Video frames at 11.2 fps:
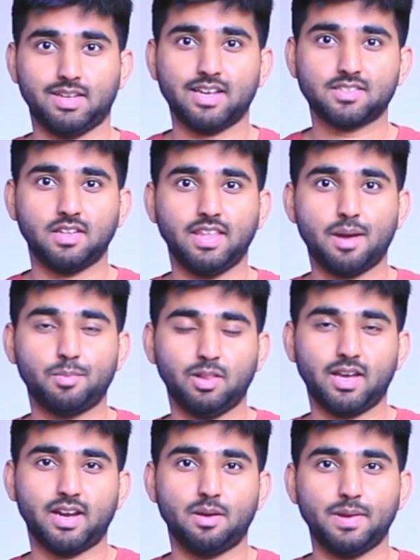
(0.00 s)
Next in the Apple
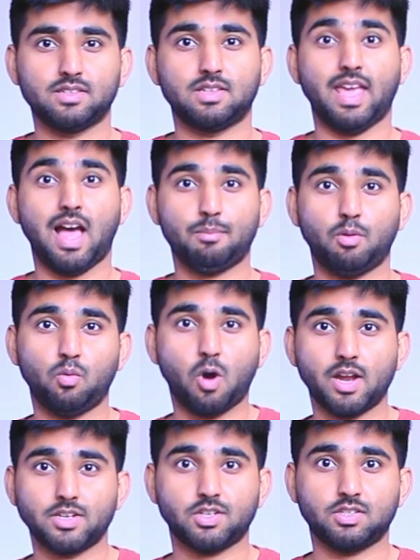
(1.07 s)
lineup is the Apple
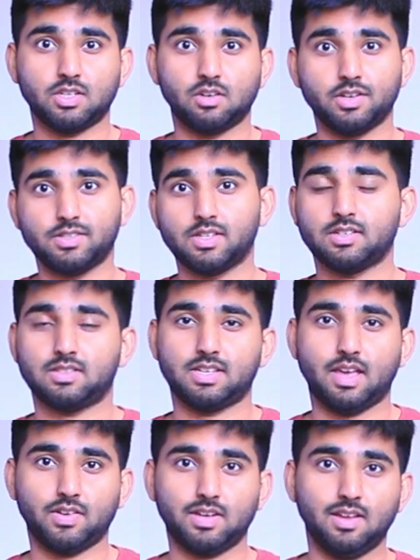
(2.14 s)
Watch Series
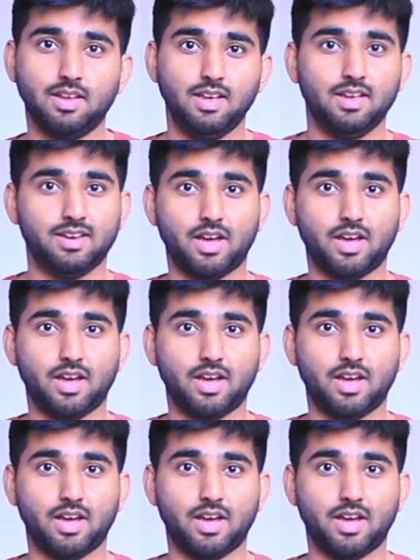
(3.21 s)
7.